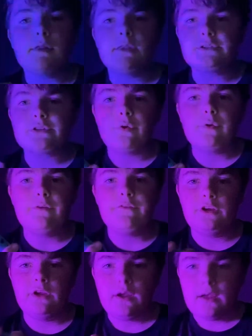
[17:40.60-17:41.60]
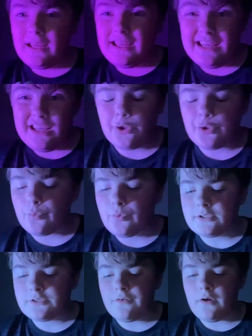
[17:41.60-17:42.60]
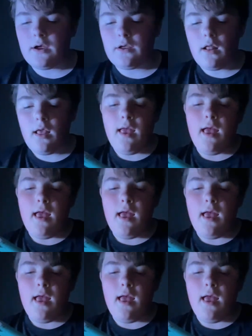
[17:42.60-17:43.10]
Let's Go Eevee. Either one's fine.